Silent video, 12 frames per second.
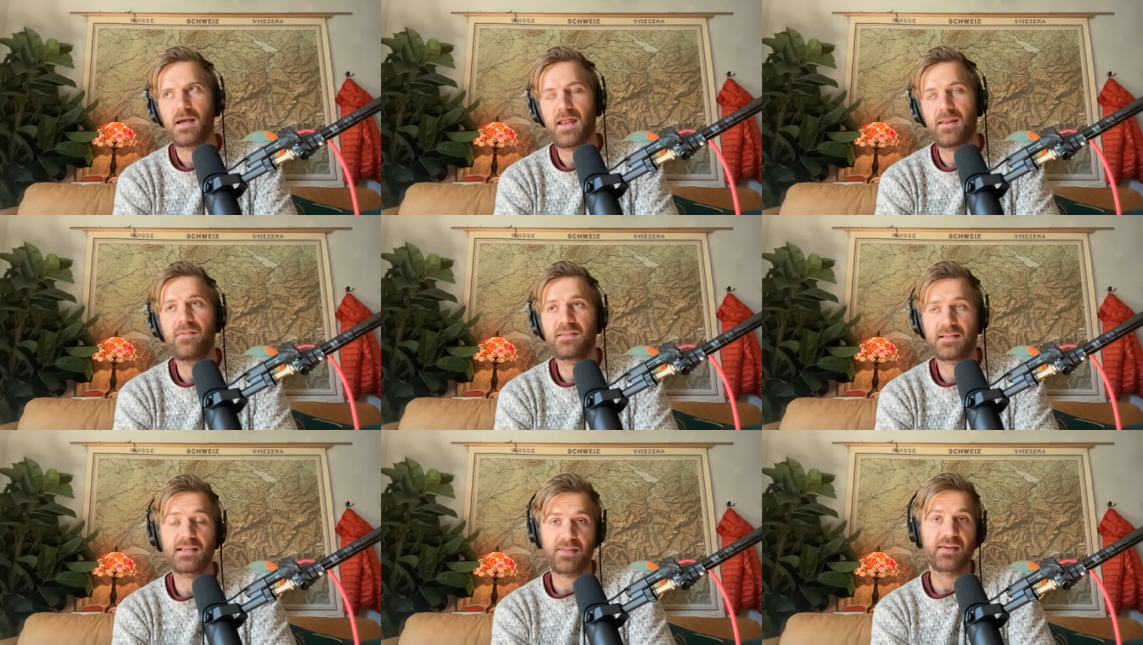And, and
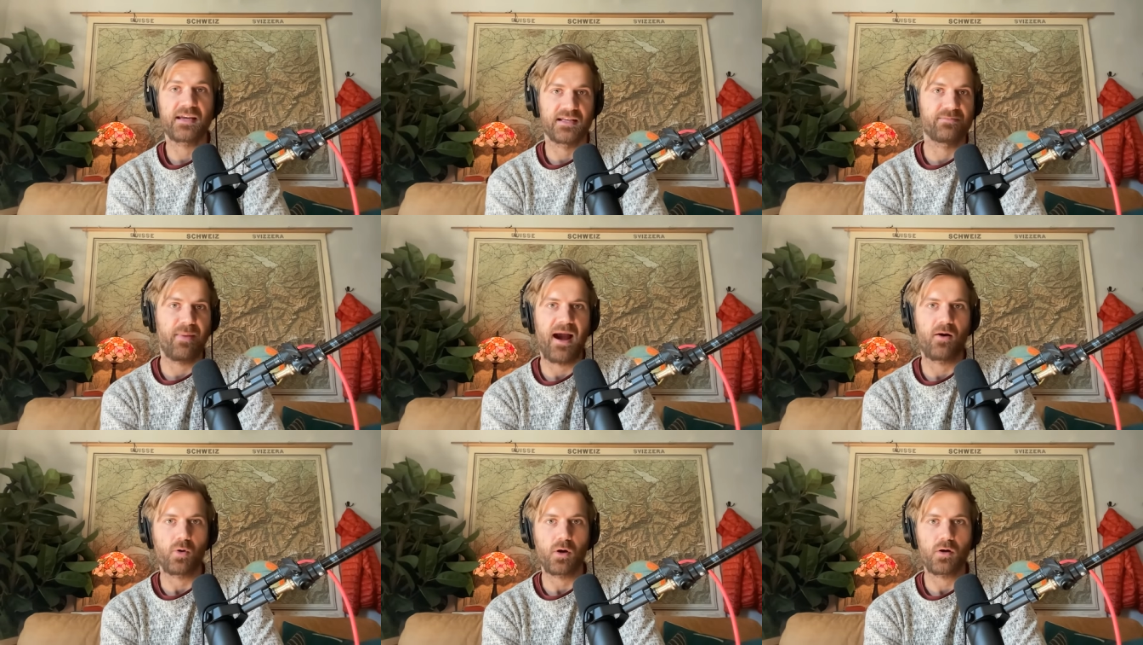this is, I think, his
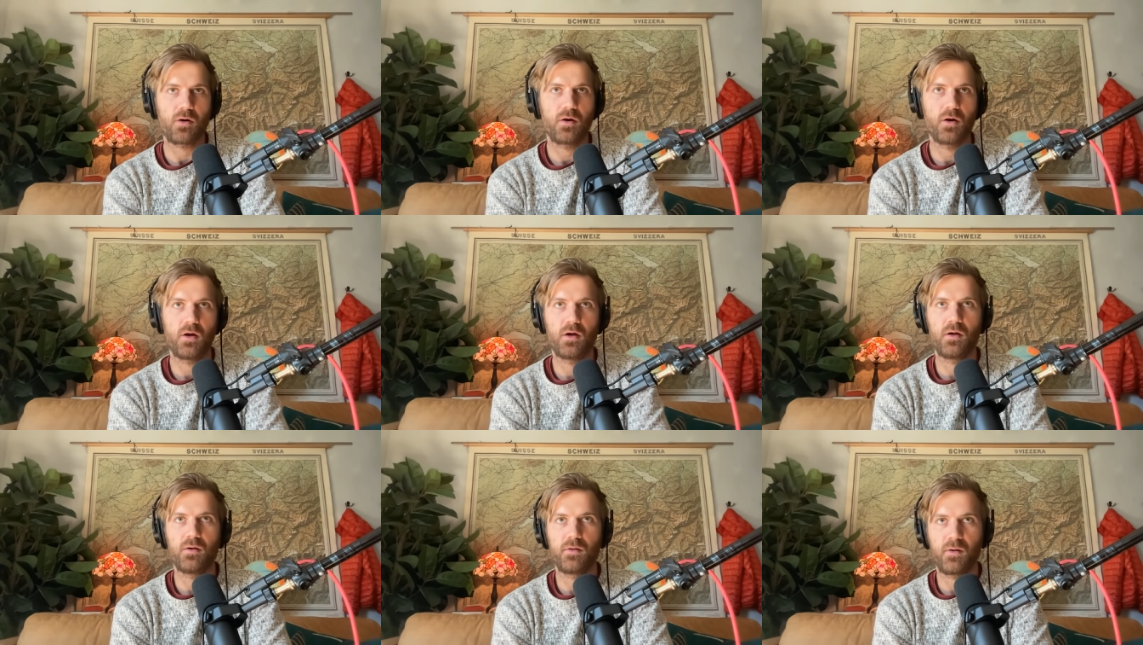power. Uh,
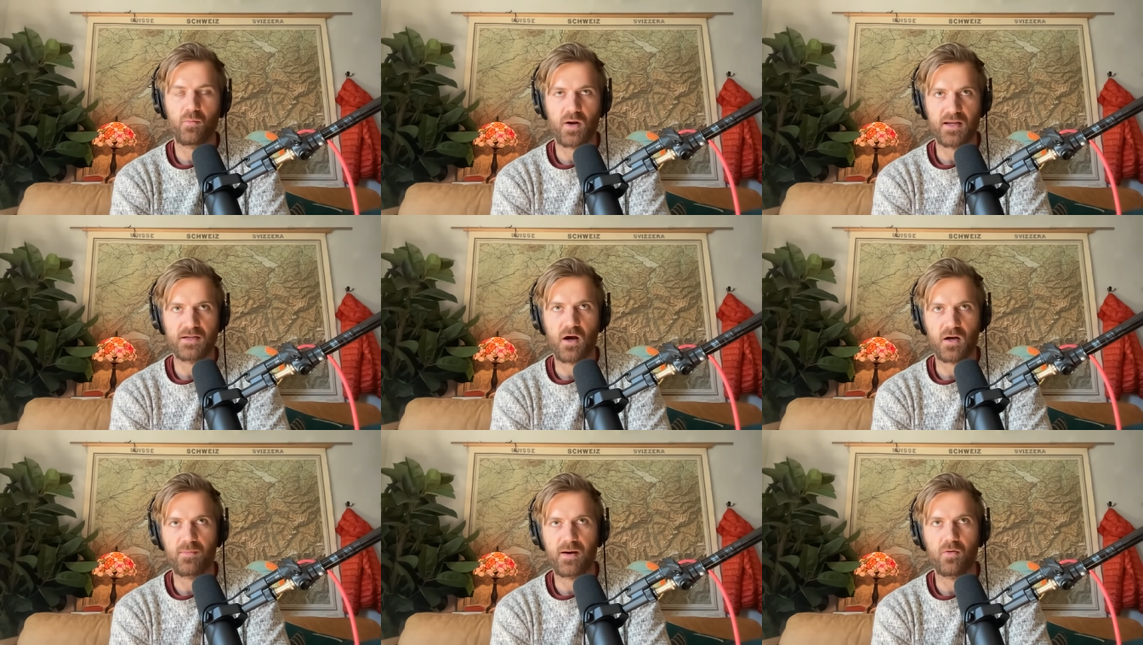and what I
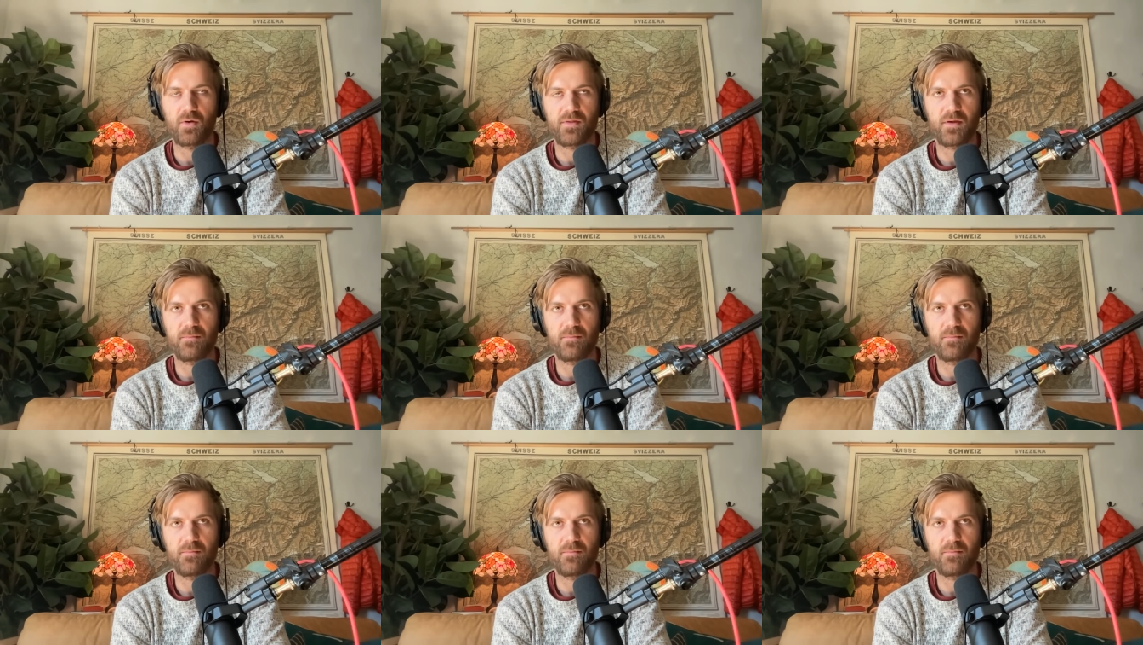talk about with him